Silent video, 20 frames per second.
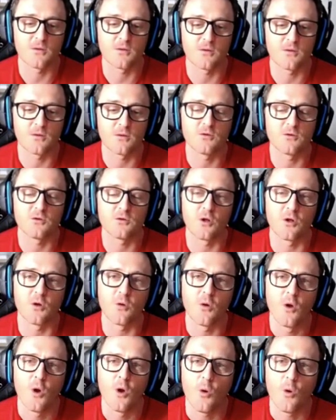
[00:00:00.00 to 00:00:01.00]
you know,
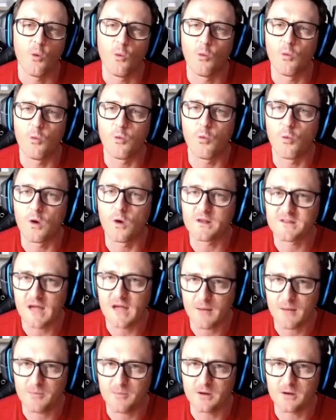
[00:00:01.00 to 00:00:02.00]
what's
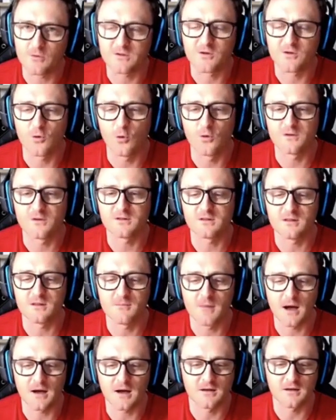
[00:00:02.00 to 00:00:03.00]
happening, what's causing the
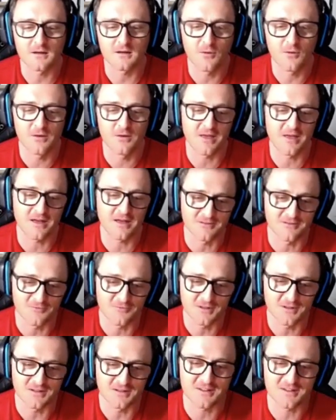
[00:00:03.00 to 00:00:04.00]
market. That is a
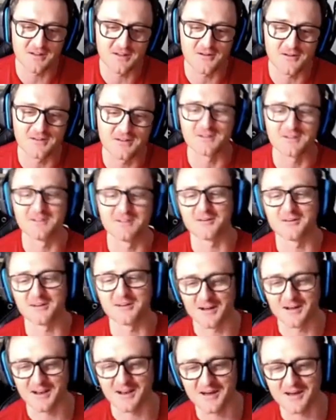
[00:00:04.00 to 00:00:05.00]
really scary looking
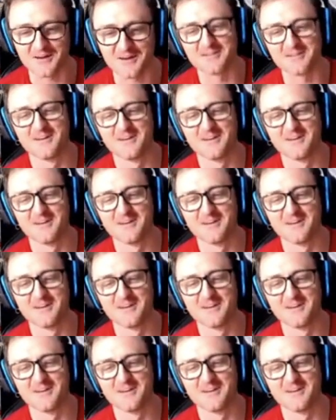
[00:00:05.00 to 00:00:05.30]
cloud